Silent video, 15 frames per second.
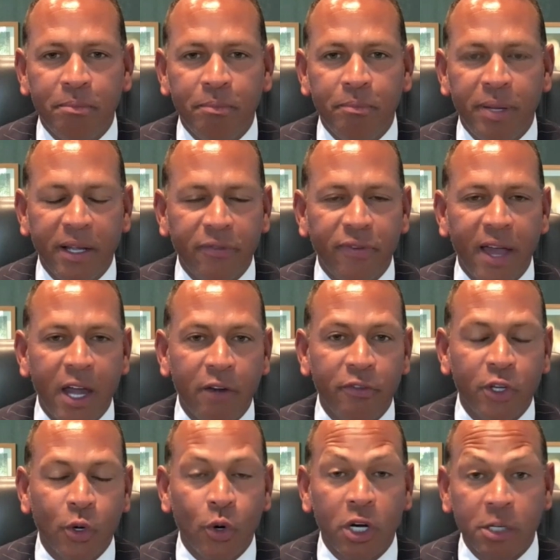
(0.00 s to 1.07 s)
Big fan of
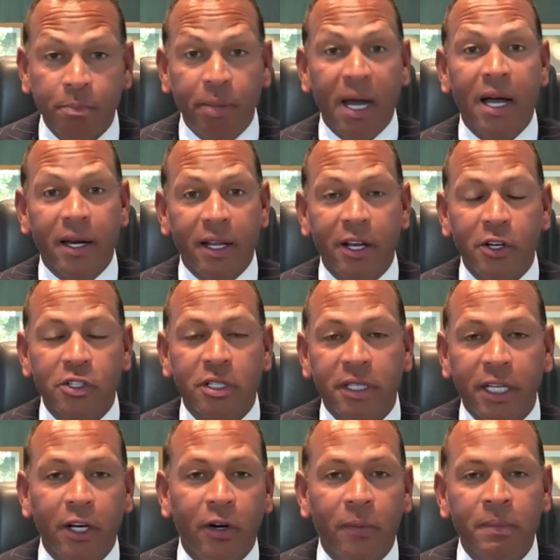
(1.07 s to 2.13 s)
yours. But here's the
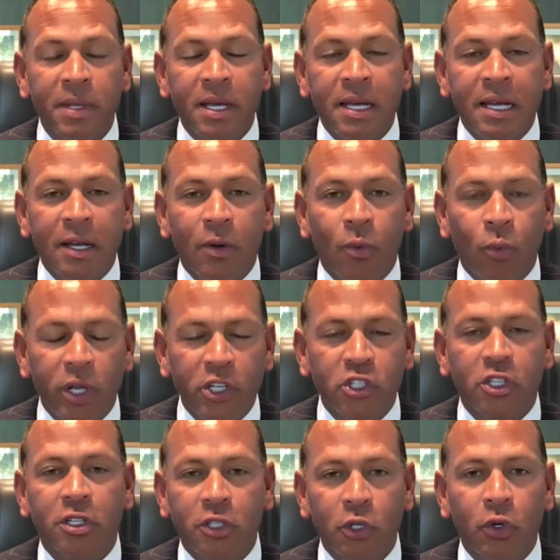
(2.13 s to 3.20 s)
deal. We
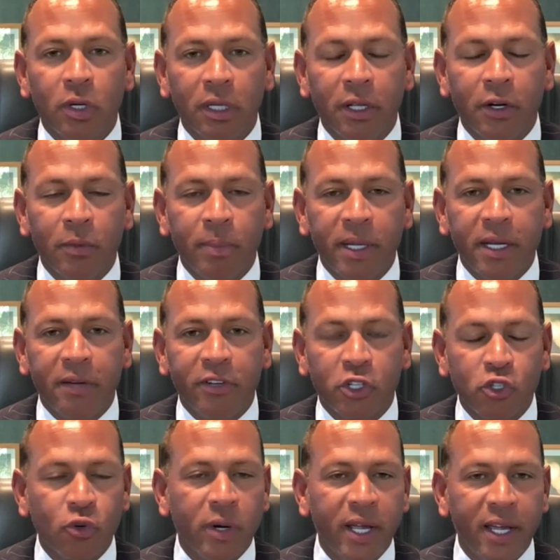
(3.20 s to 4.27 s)
should do a little bit of a
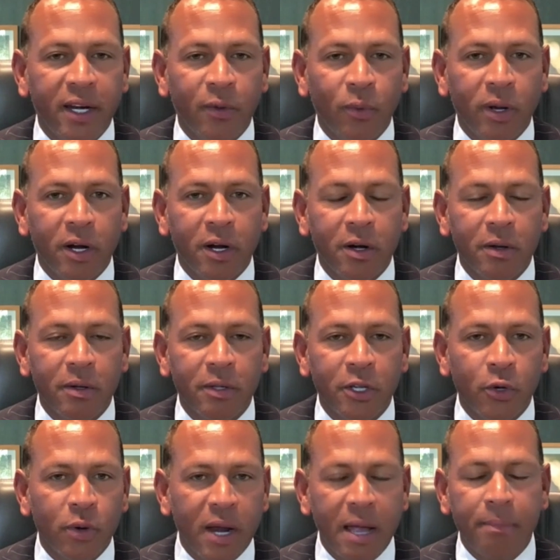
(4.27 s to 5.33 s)
trade and where
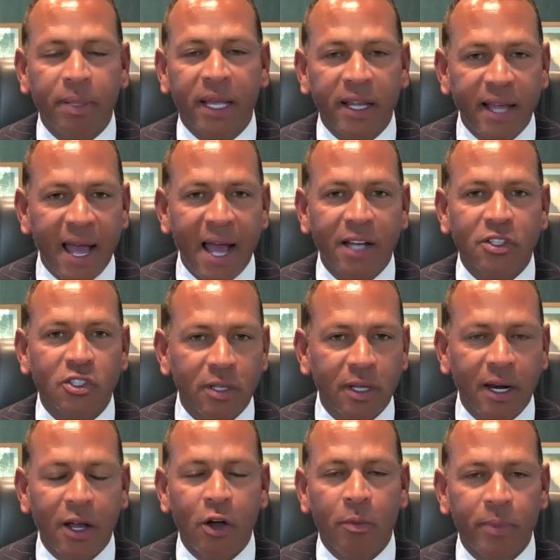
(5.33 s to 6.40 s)
you and I play catch,
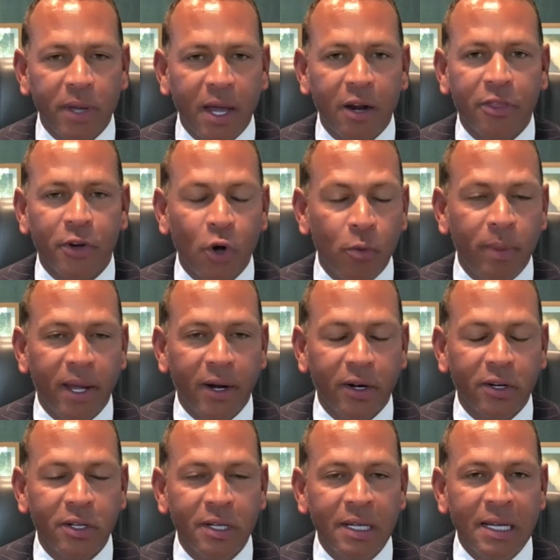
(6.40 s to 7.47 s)
and I hope you how to throw
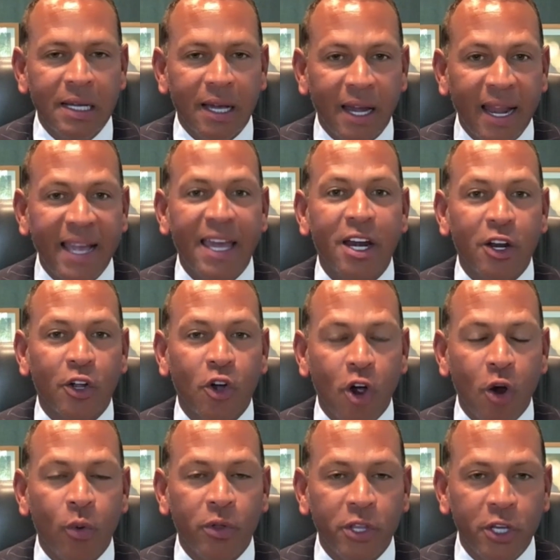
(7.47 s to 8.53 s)
better. And I get in a
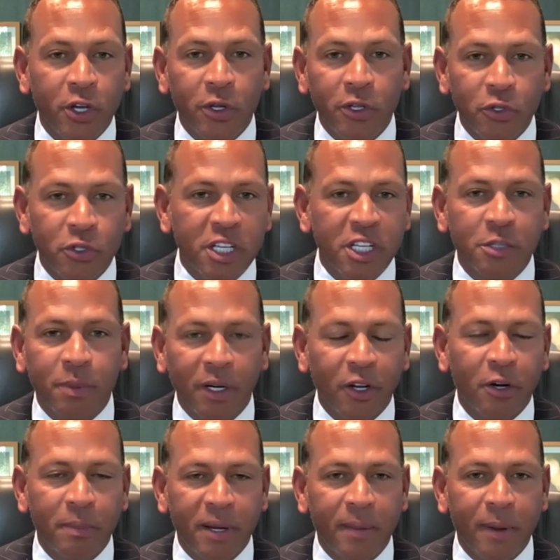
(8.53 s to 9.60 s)
car with you, and you teach me a
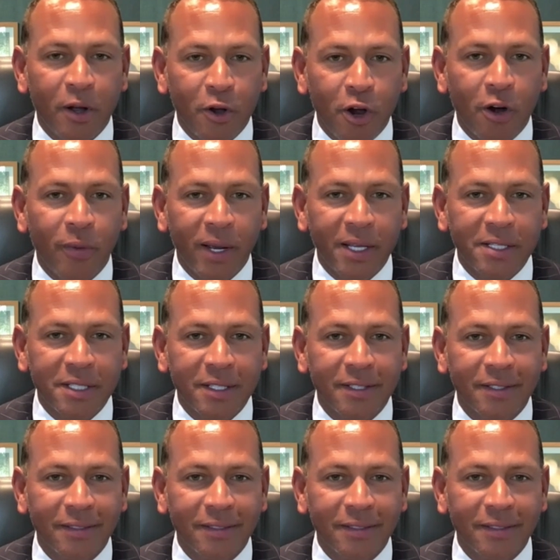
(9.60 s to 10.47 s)
little bit about car racing.